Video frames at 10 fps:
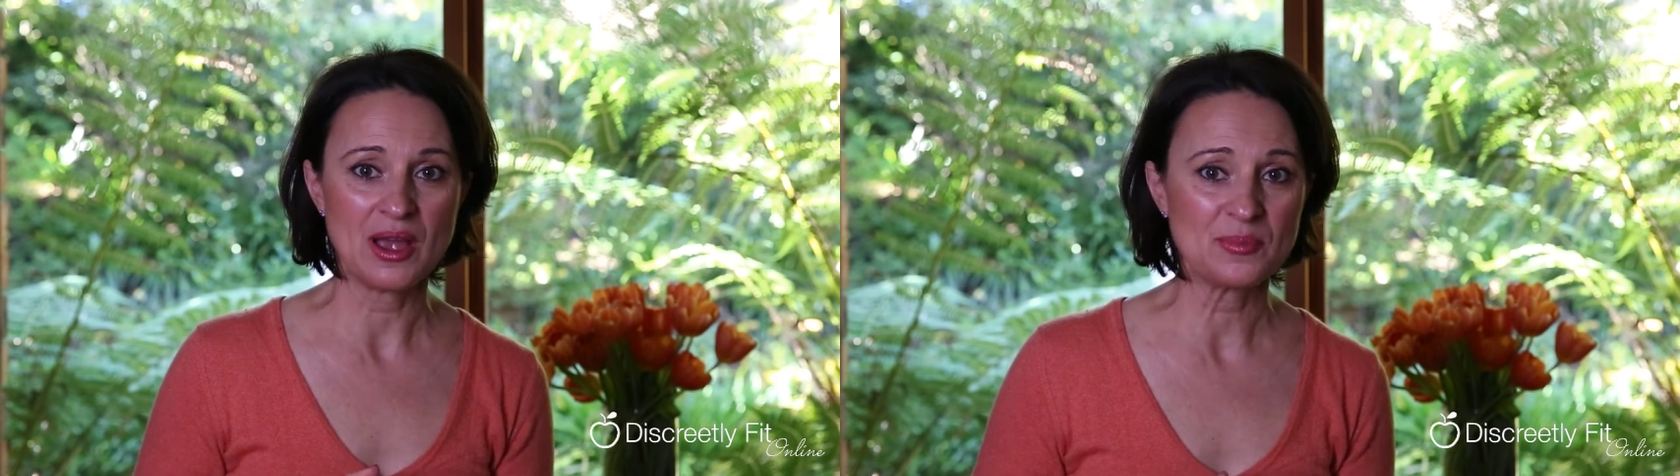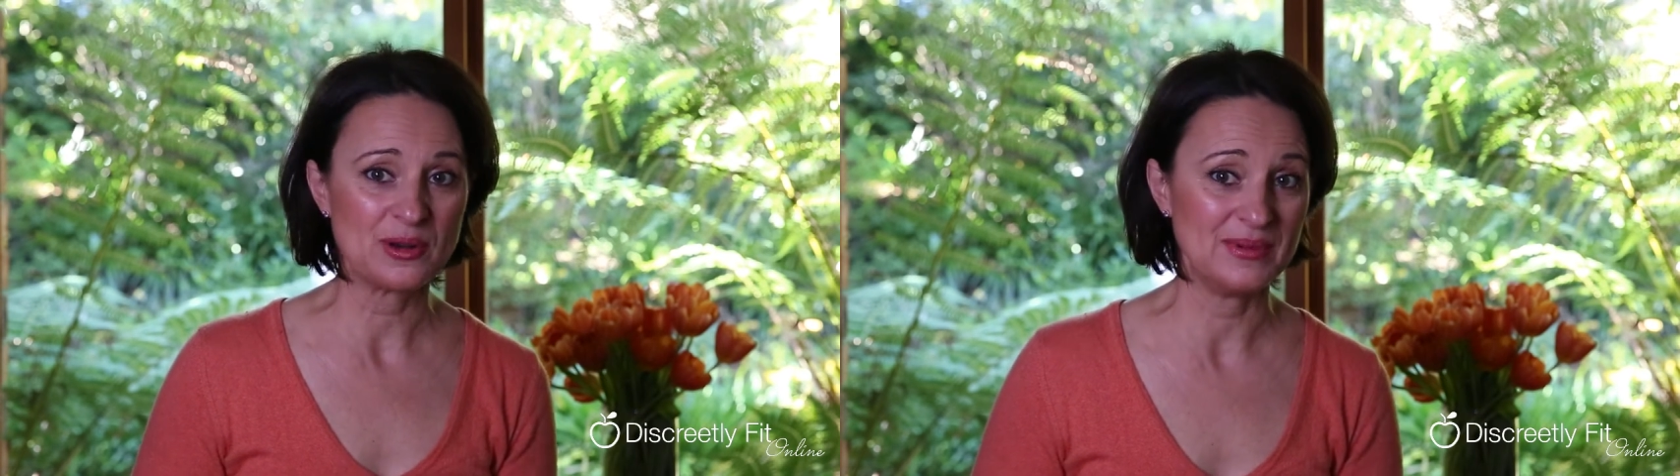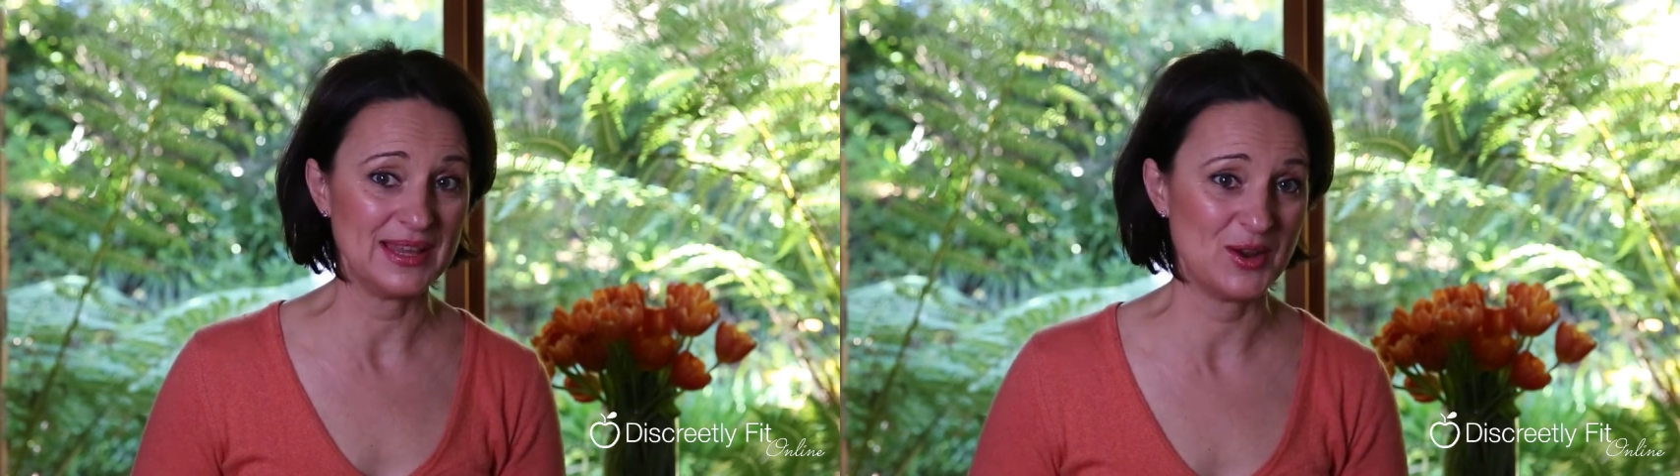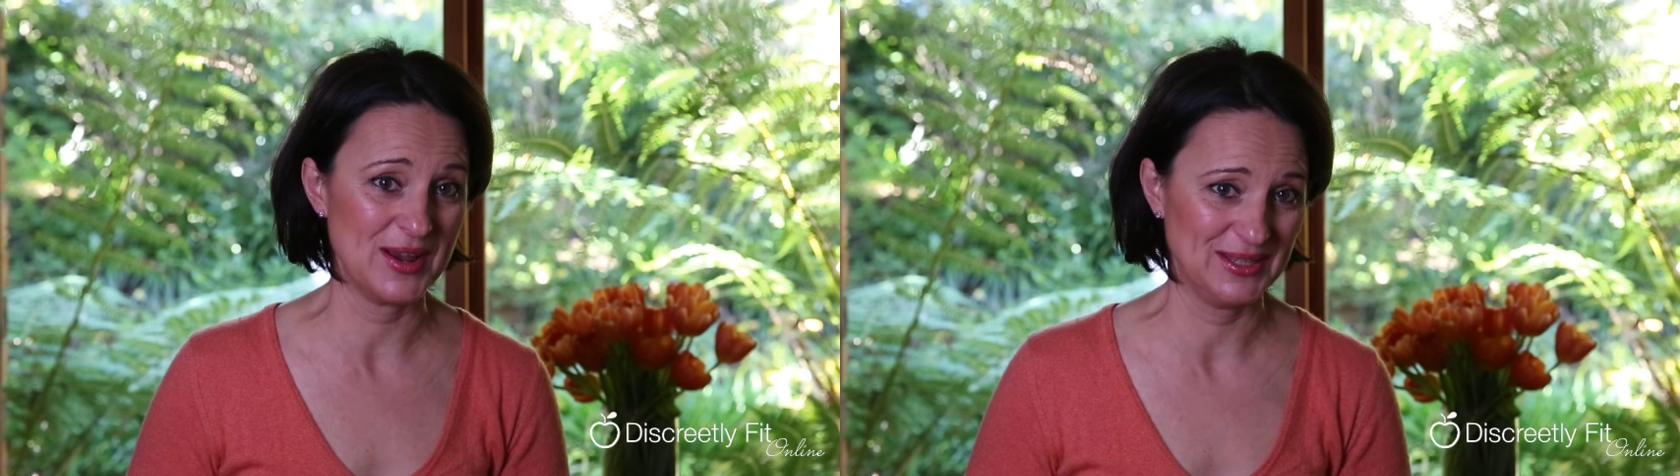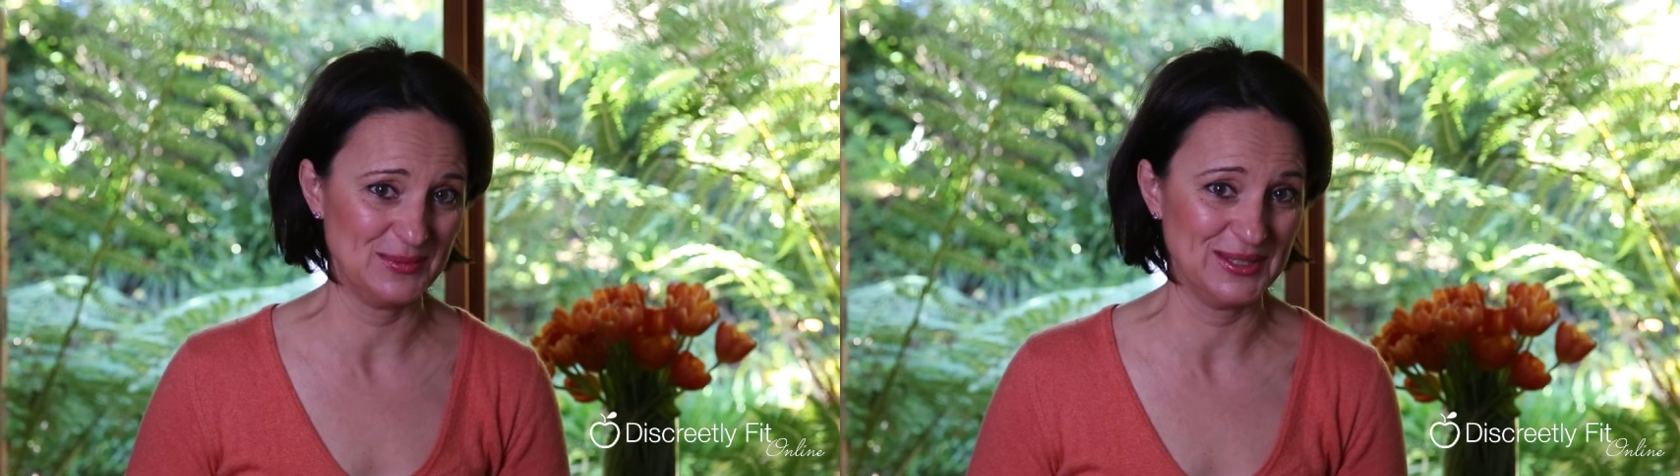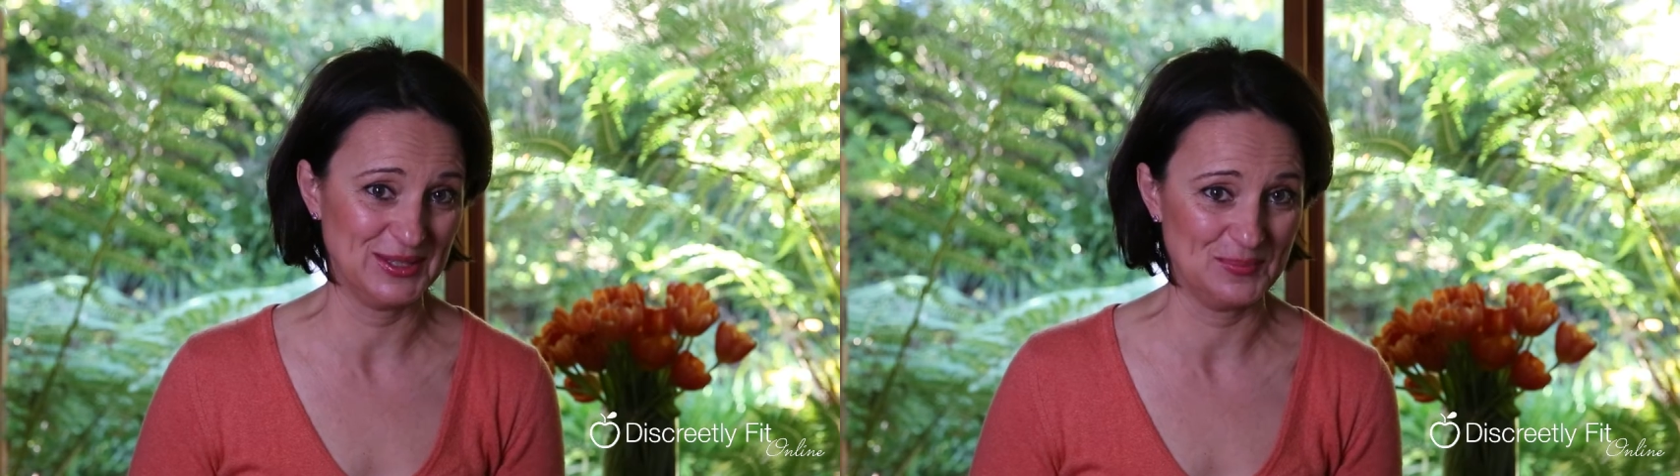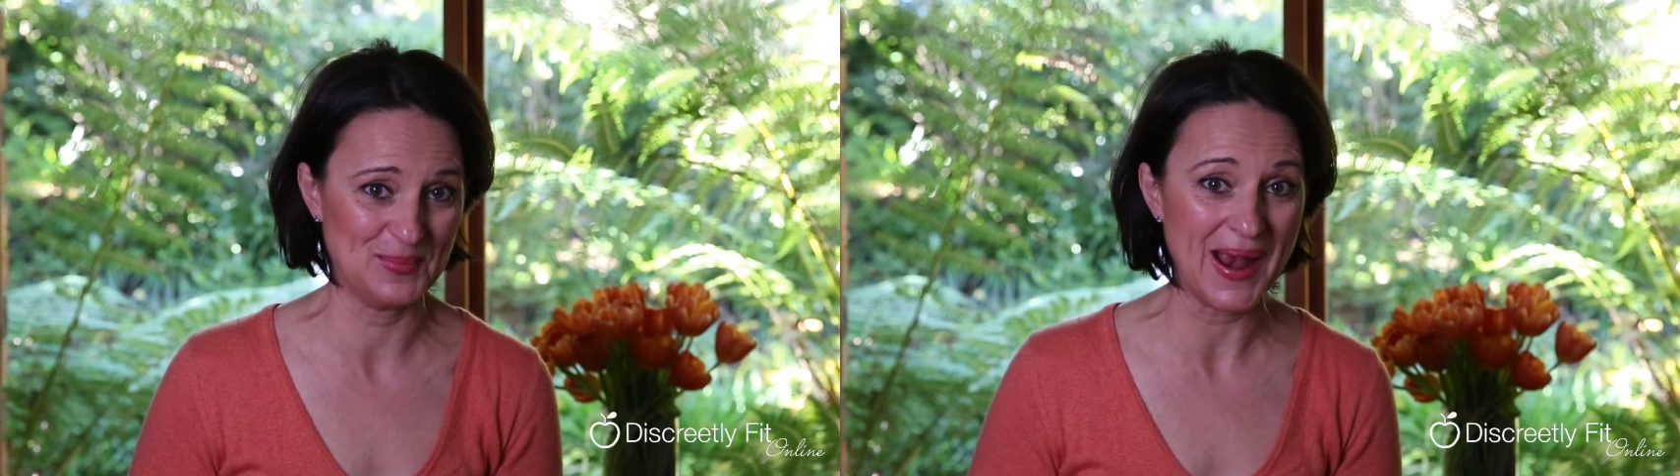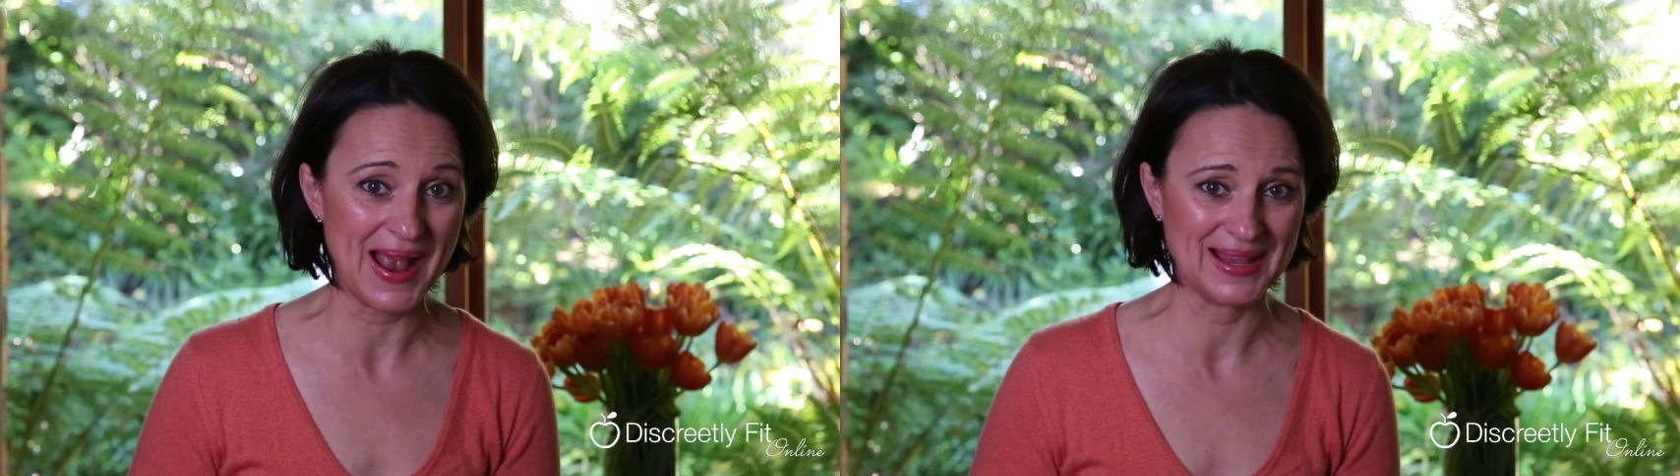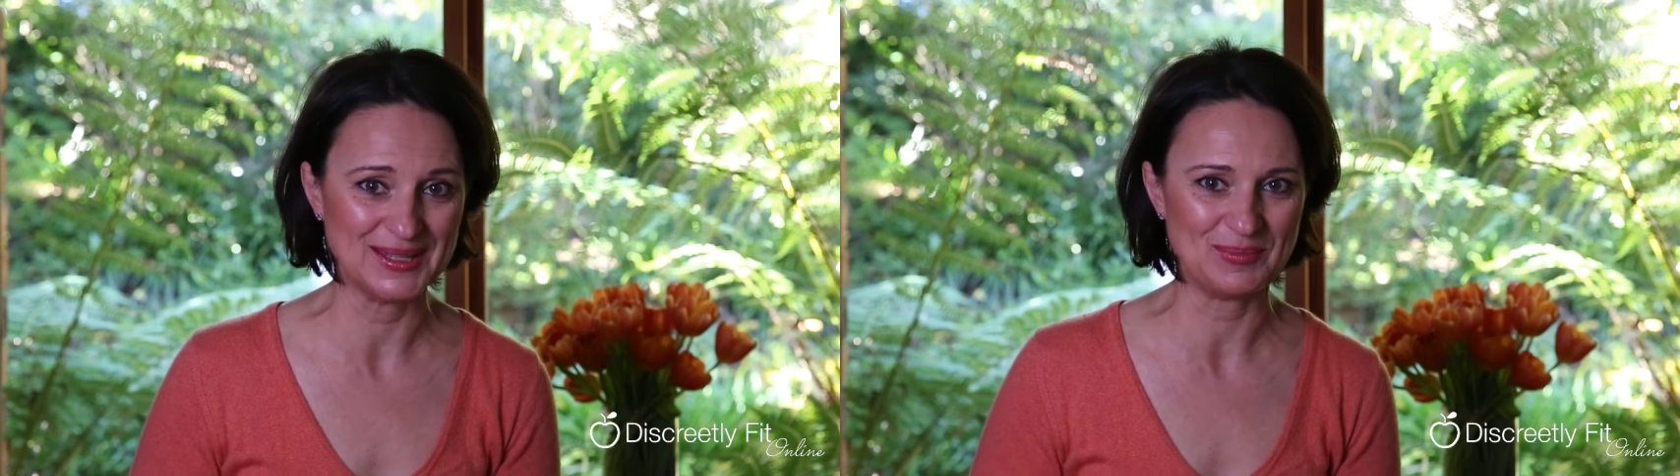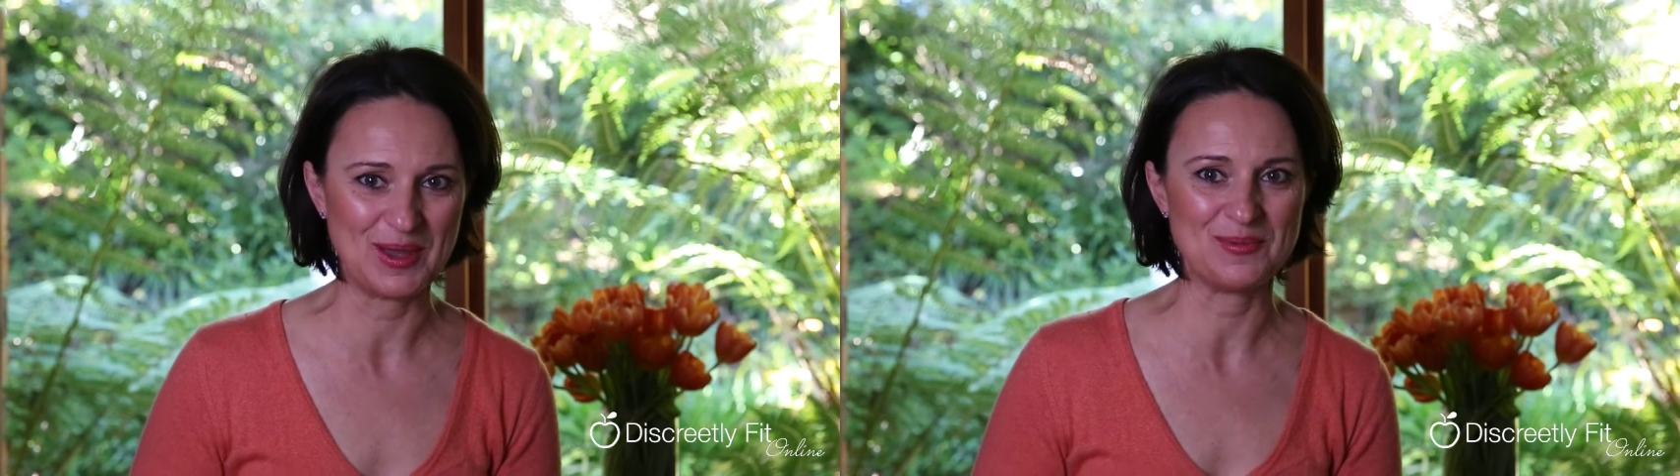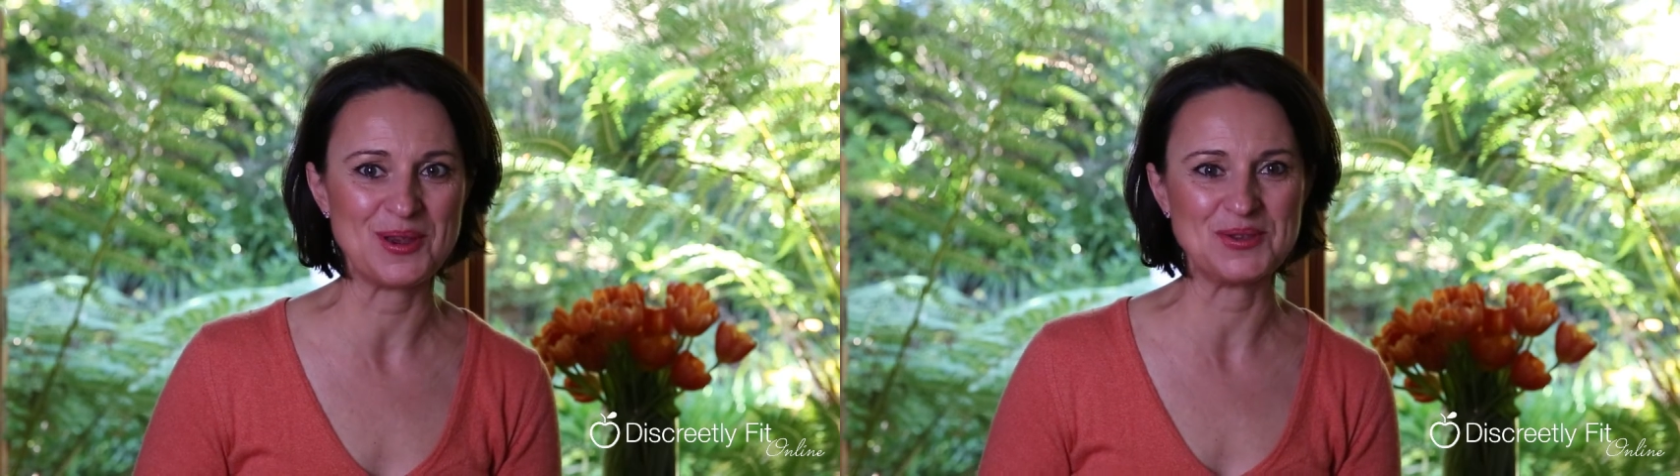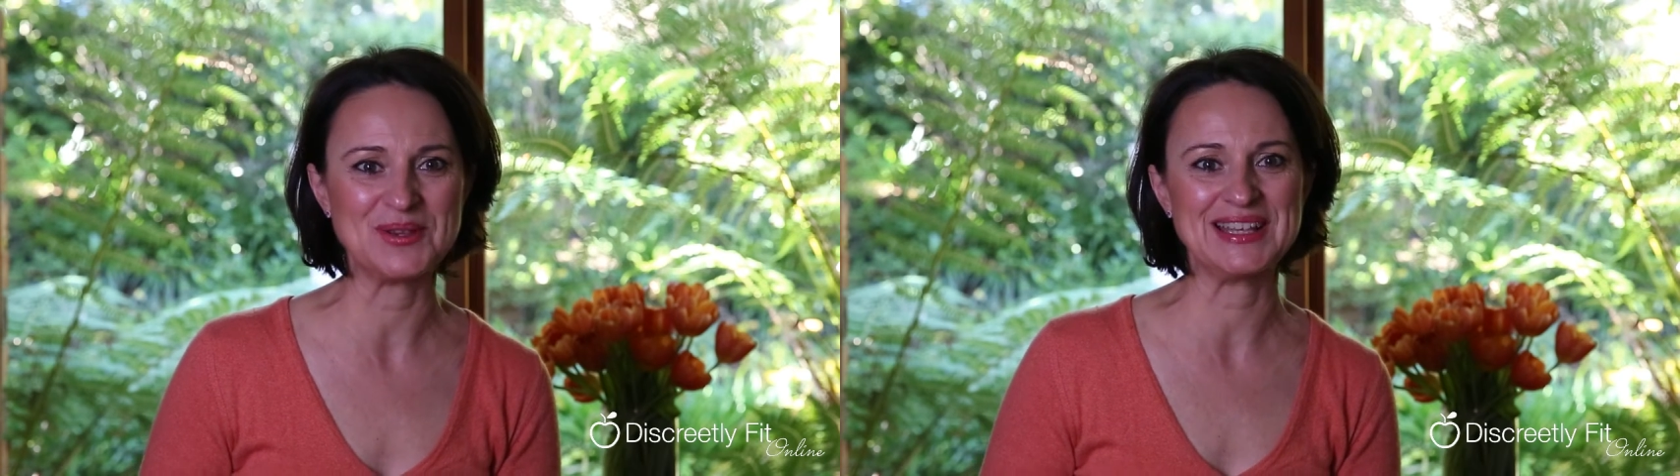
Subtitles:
are probably going to be surprised by what you